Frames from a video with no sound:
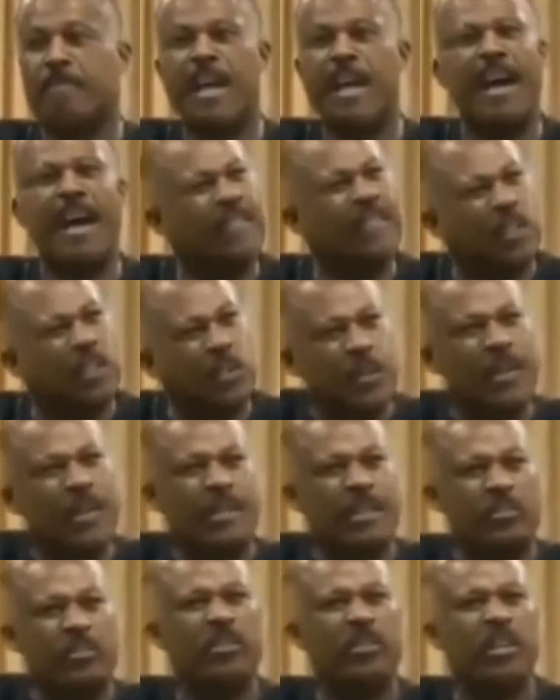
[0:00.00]
After
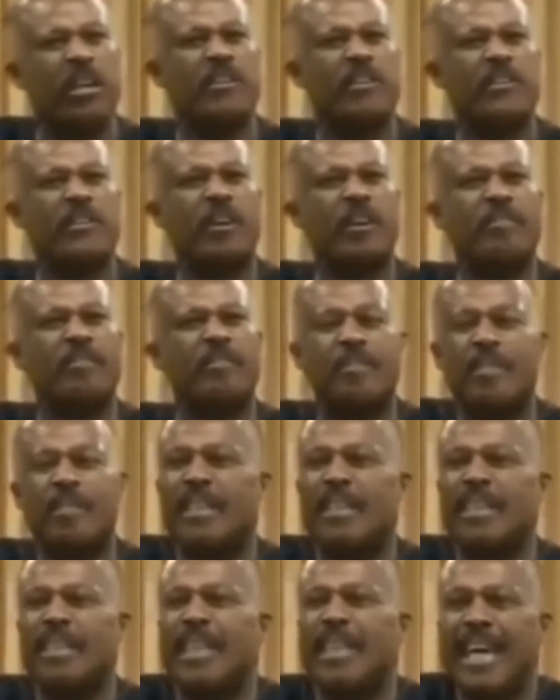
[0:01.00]
300 years of
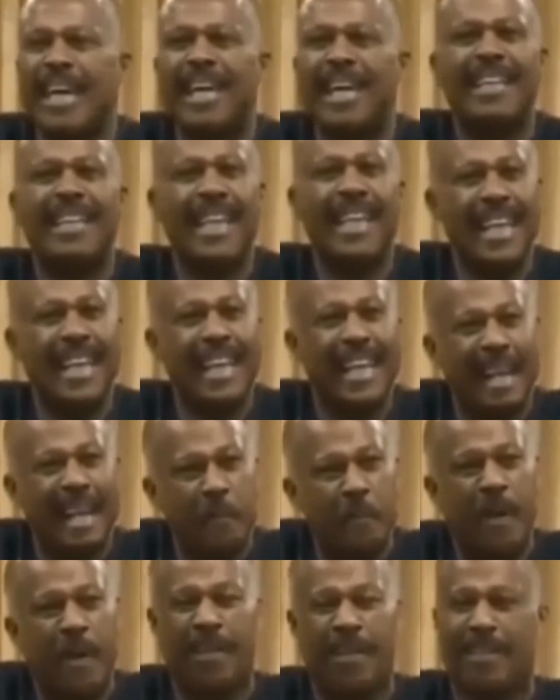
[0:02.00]
taking their
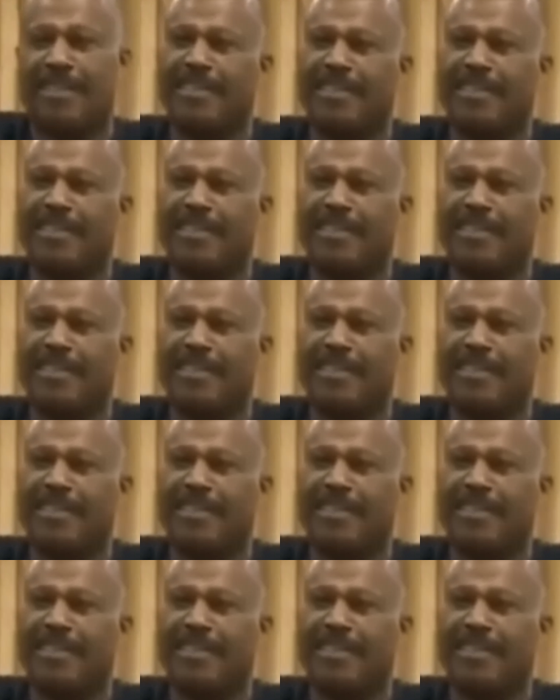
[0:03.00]
labor,